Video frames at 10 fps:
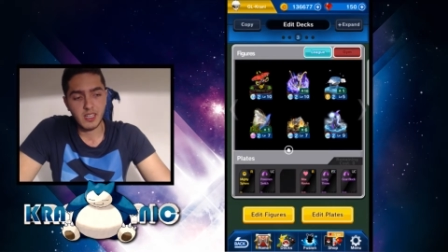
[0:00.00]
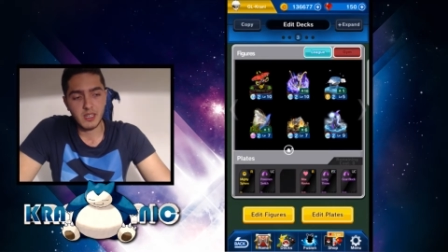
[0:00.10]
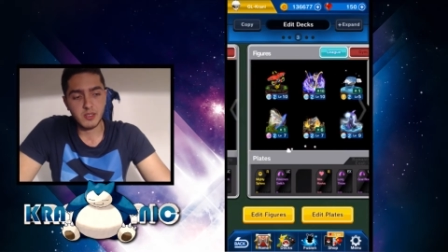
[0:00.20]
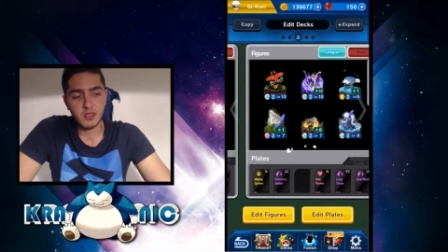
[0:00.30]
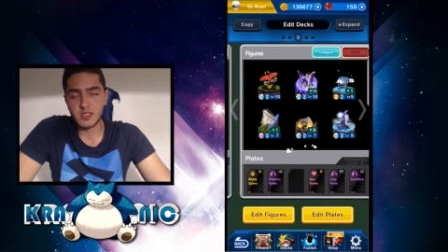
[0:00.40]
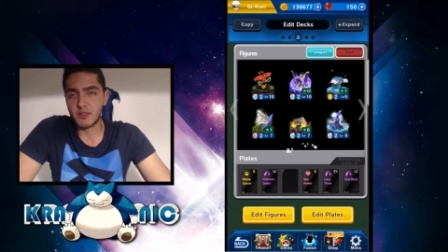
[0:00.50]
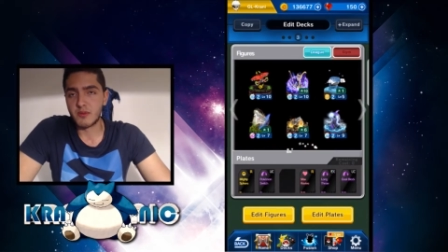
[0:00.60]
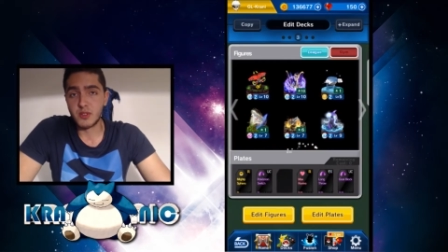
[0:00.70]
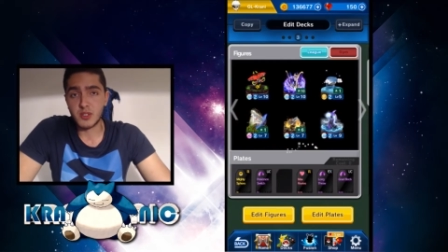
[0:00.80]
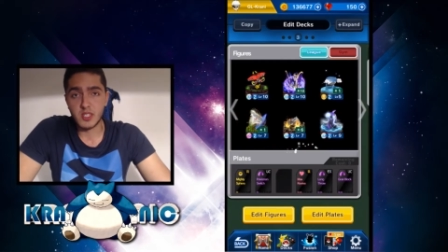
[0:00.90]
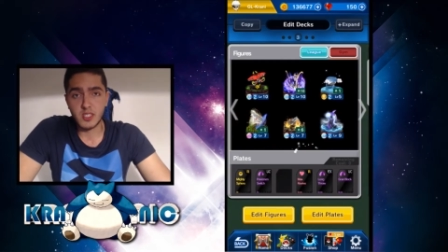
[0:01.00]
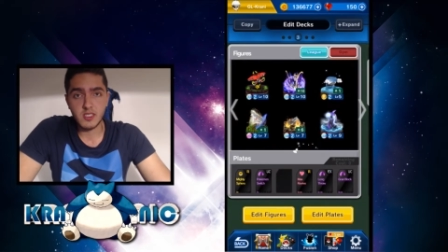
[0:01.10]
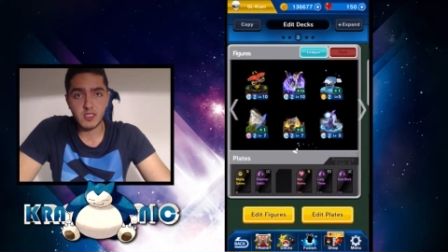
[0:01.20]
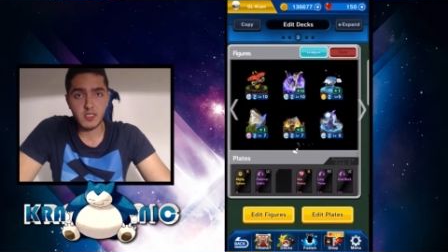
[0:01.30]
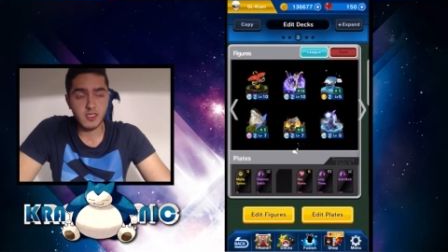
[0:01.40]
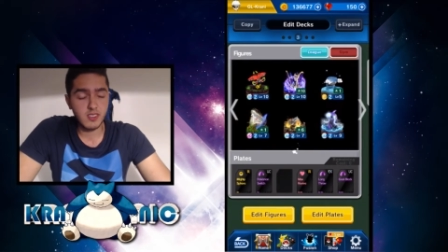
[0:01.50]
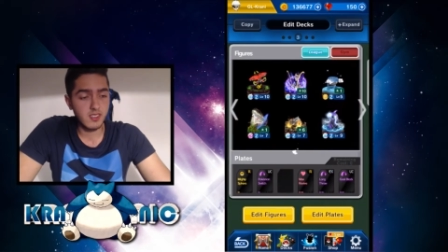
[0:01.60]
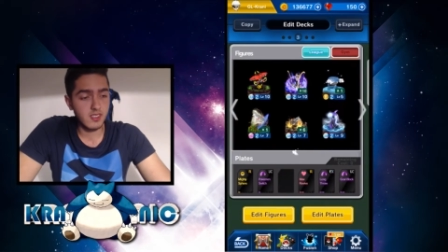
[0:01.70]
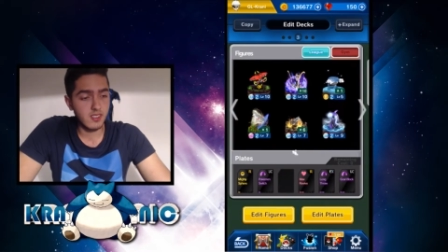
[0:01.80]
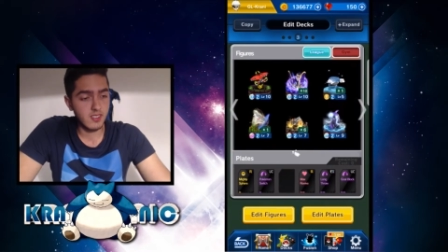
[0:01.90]
just a few
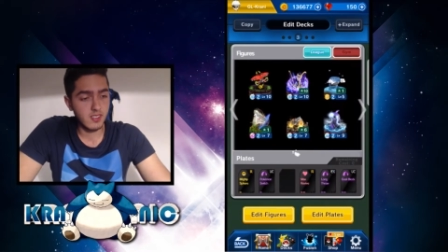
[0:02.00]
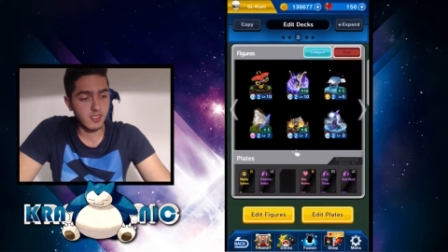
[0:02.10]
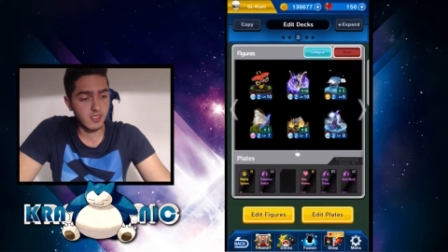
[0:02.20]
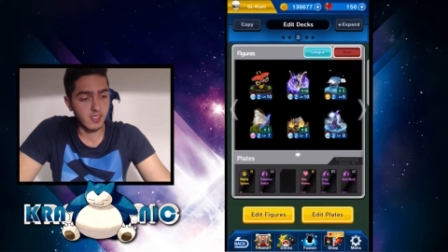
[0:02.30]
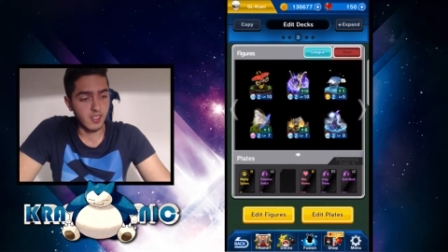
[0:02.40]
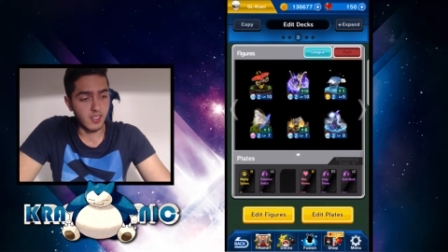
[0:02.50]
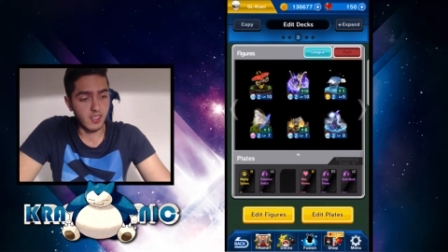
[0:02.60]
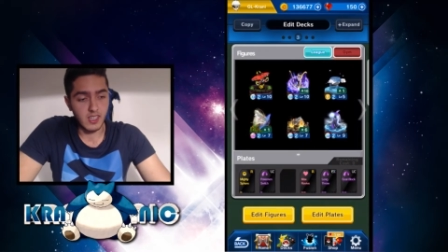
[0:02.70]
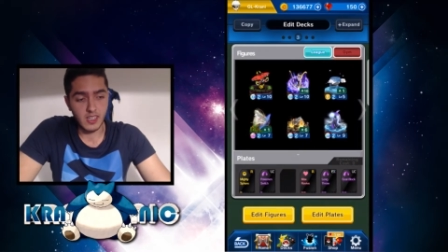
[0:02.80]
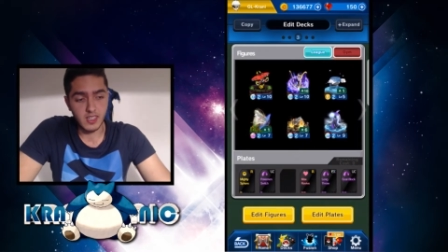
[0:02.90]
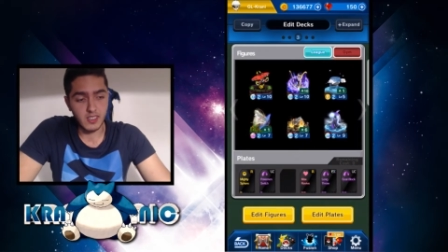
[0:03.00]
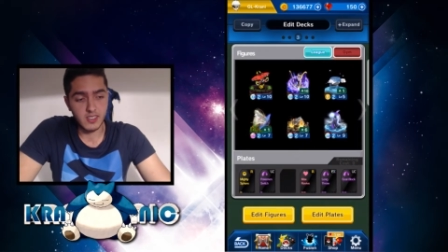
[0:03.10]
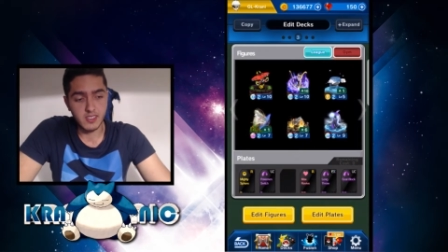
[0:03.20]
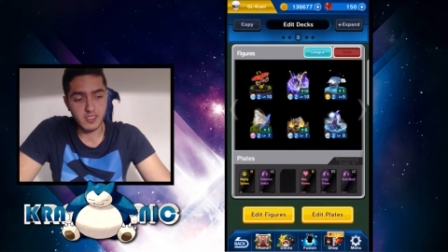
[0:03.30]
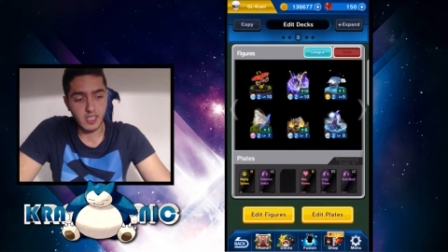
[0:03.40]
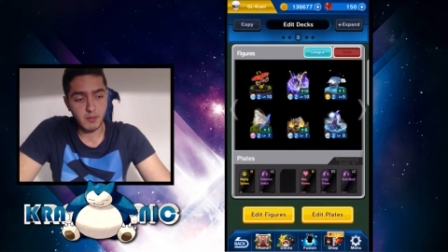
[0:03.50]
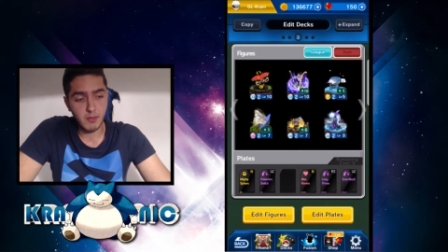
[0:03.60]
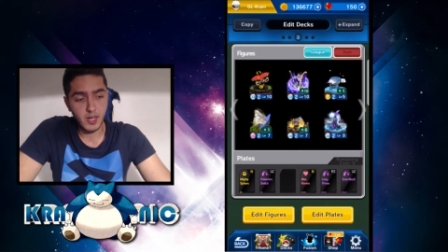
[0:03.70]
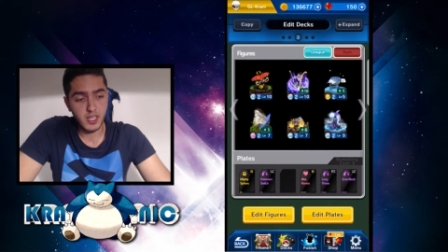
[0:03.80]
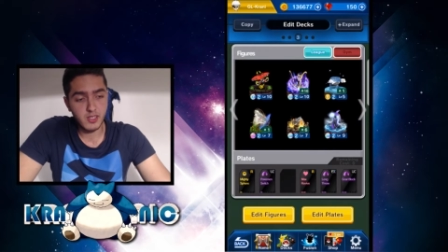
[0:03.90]
changes, uh, the same
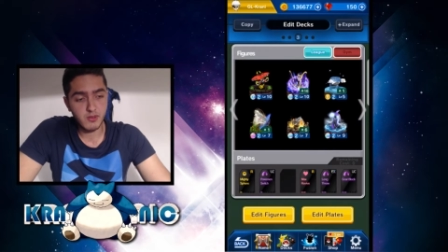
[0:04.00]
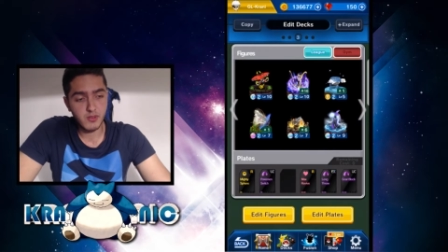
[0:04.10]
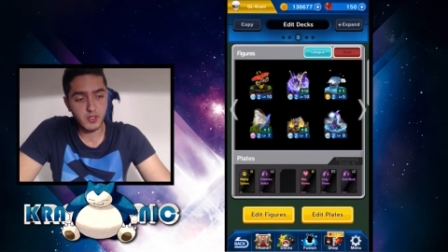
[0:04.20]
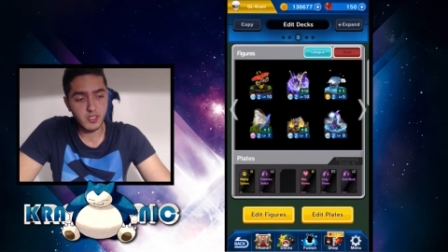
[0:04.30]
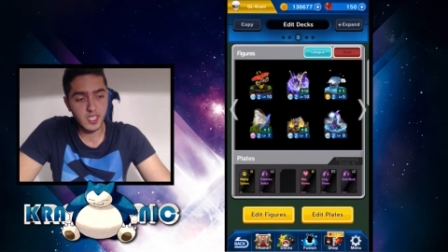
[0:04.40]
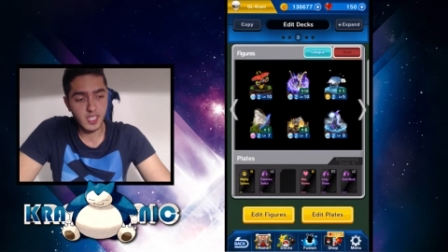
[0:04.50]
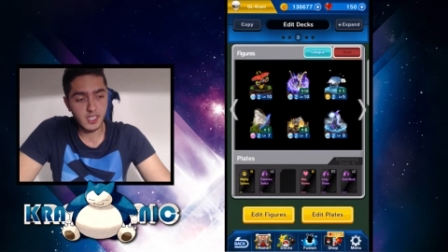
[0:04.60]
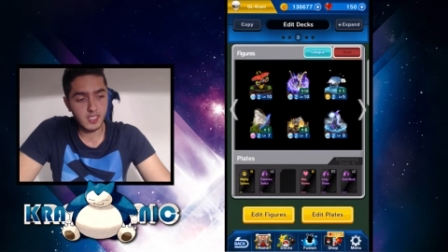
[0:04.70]
Mighty Sphere deck